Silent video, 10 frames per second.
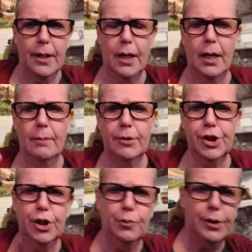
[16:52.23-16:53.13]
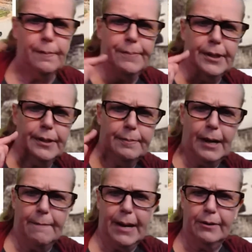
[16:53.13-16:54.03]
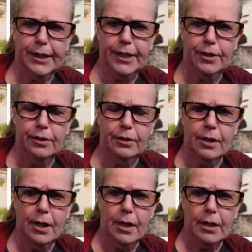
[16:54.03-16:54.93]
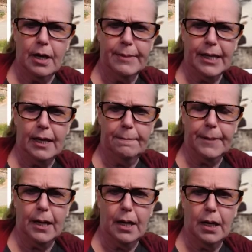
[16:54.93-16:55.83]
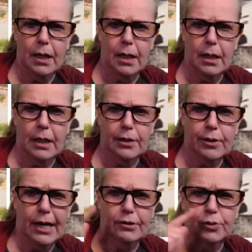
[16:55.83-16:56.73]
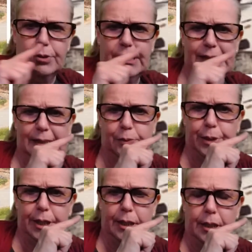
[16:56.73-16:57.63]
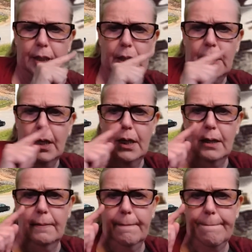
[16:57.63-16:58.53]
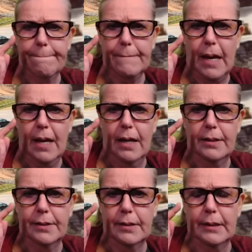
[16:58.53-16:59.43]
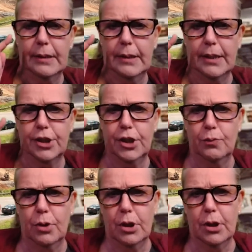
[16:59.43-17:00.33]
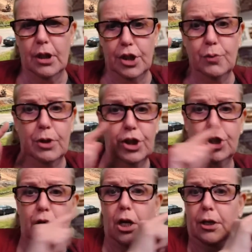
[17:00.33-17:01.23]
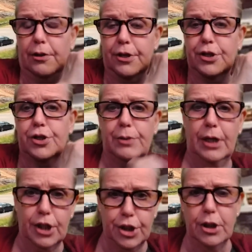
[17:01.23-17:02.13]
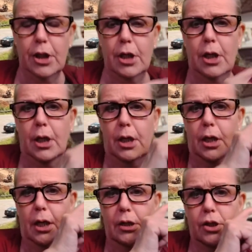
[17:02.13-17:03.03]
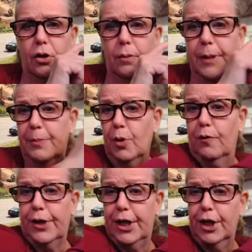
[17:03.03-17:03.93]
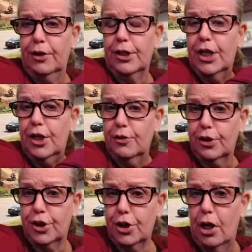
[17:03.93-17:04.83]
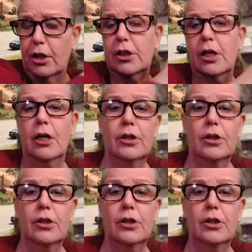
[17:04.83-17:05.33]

Um, she would have been about here coming up, uh, and her house was this way. Um, and yet she was and she was shot this direction. Uh, so people over here did hear the shots.